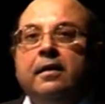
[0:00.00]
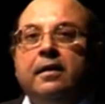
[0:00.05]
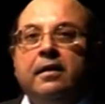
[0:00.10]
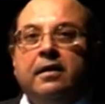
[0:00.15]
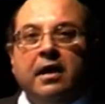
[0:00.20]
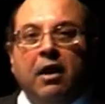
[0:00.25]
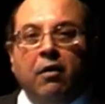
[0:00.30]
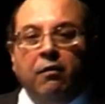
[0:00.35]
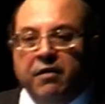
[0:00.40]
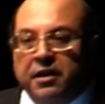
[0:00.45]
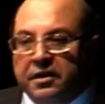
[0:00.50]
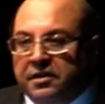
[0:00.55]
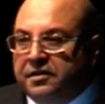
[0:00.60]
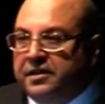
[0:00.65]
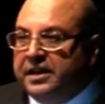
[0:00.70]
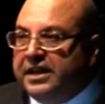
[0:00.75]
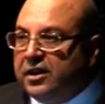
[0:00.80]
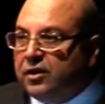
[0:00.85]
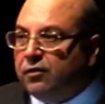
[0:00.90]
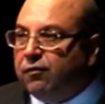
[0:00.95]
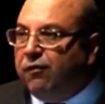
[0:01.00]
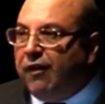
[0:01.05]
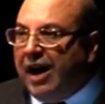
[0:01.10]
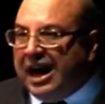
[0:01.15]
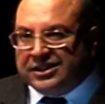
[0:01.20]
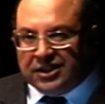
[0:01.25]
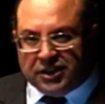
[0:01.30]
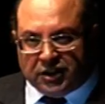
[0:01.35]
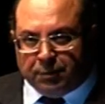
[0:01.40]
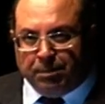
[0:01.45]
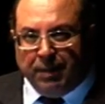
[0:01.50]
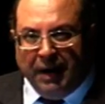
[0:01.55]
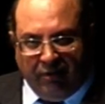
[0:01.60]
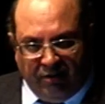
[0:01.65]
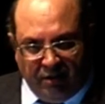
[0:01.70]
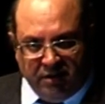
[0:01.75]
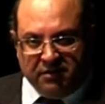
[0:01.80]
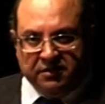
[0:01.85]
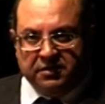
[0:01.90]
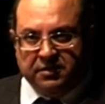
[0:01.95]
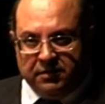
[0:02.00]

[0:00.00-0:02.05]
Now, with these vast powers,